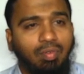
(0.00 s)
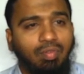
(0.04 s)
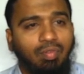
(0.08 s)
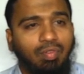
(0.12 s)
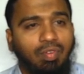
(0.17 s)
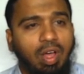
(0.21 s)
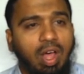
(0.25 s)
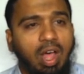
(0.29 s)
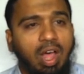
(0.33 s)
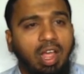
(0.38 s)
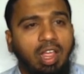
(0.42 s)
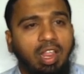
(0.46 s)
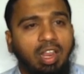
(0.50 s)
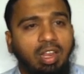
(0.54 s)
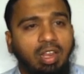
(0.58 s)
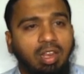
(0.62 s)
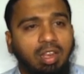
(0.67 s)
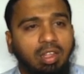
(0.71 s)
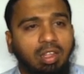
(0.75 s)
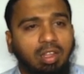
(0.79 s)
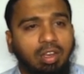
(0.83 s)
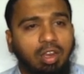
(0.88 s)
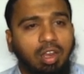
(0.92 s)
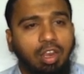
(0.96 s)
file,
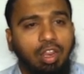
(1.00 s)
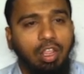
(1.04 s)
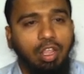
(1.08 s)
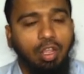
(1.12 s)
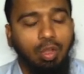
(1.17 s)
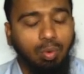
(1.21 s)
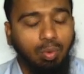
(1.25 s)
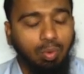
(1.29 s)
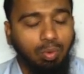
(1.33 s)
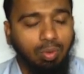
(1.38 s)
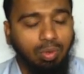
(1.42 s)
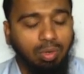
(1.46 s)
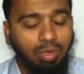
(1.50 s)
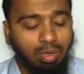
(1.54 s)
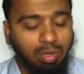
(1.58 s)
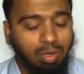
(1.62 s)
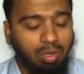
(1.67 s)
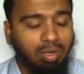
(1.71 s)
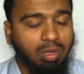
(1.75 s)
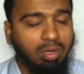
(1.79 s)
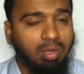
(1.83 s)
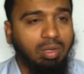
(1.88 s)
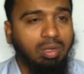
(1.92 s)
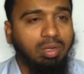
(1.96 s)
new,
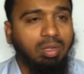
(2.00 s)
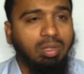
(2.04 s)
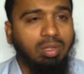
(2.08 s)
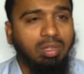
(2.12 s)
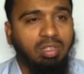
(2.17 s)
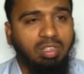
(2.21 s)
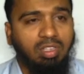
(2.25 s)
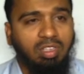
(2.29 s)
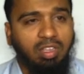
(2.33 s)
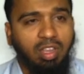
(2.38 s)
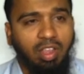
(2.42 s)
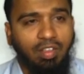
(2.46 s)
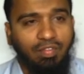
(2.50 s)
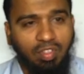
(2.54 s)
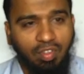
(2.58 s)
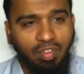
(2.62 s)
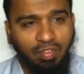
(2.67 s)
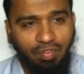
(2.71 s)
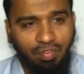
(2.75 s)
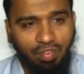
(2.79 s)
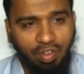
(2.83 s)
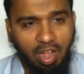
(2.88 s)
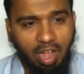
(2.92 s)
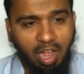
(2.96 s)
save the
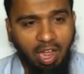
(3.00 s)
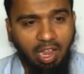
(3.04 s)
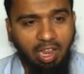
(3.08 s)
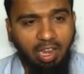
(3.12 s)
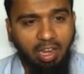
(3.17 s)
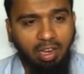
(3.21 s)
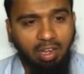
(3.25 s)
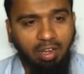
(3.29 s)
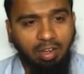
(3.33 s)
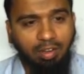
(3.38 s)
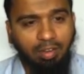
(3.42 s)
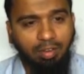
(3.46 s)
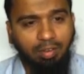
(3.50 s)
file,